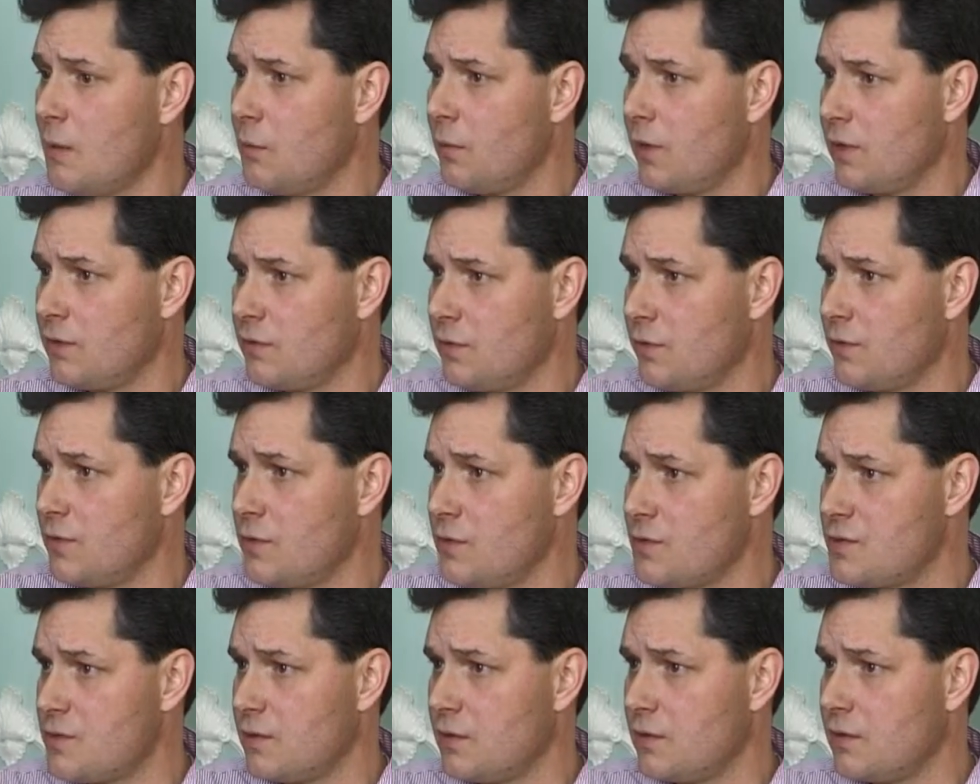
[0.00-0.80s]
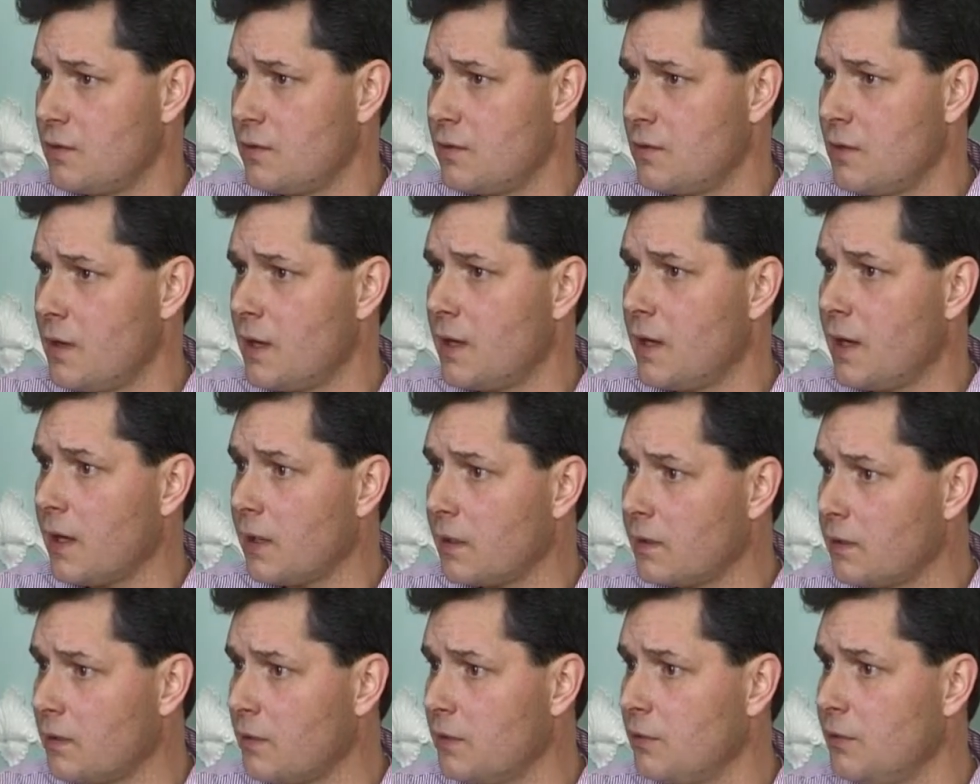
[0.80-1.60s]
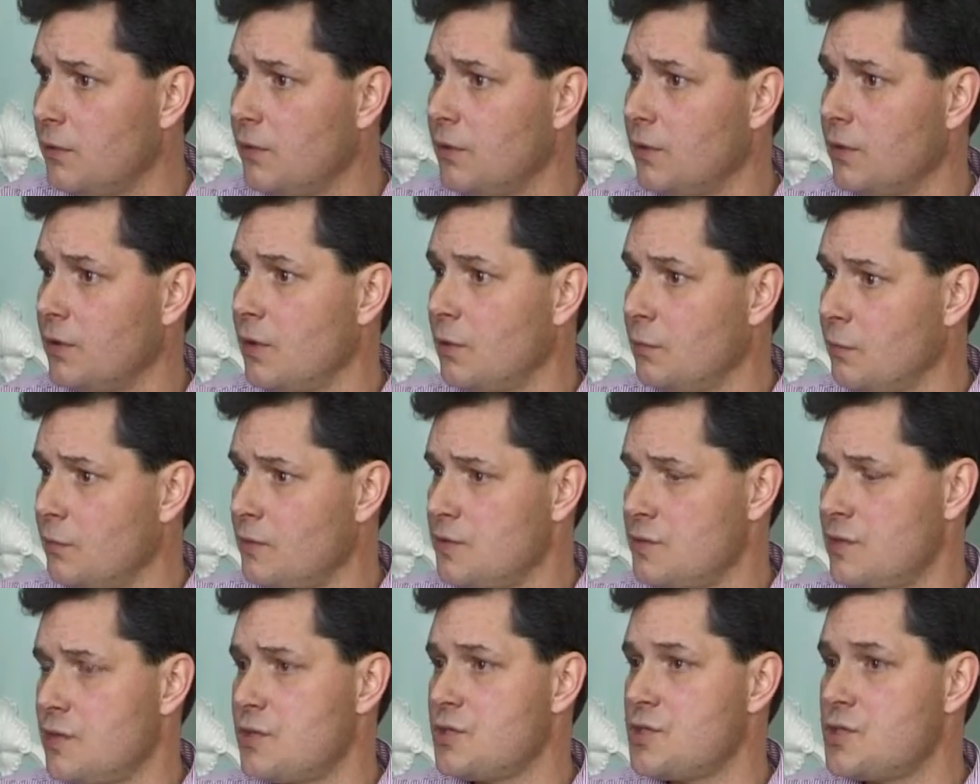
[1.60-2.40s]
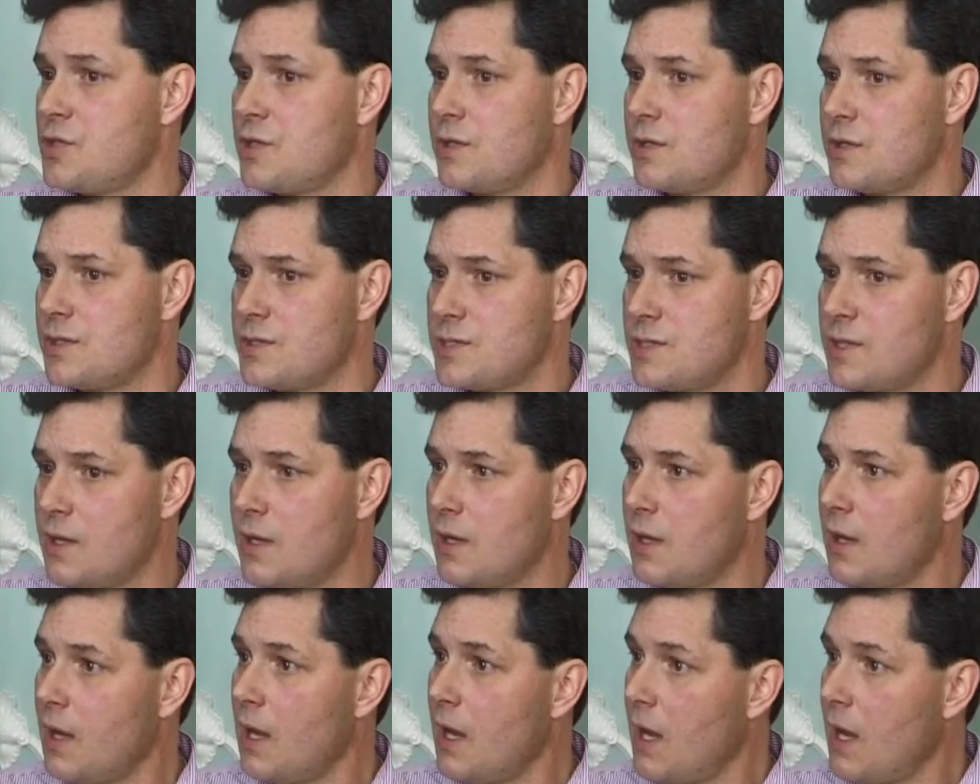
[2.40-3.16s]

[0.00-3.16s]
by introducing diagonal compositions